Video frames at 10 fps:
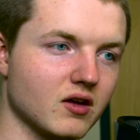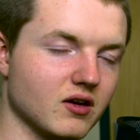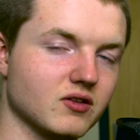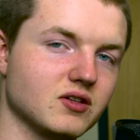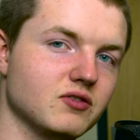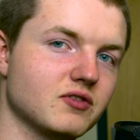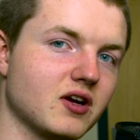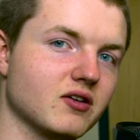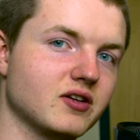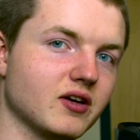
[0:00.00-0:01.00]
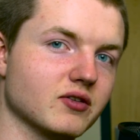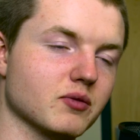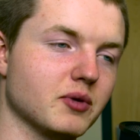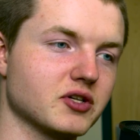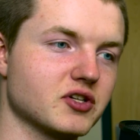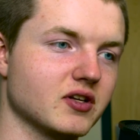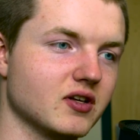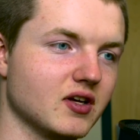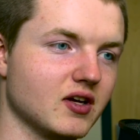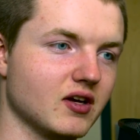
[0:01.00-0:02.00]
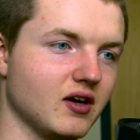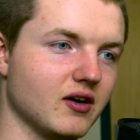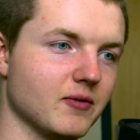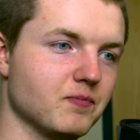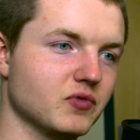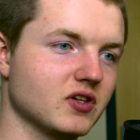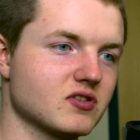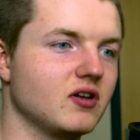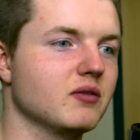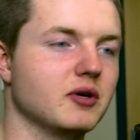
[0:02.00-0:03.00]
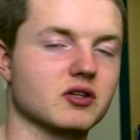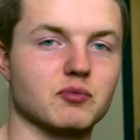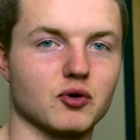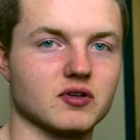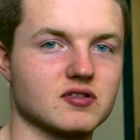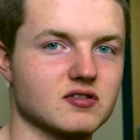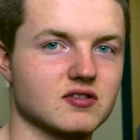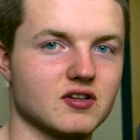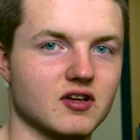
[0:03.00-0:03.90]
Now that you've narrowed down your budget, it's all about the ports.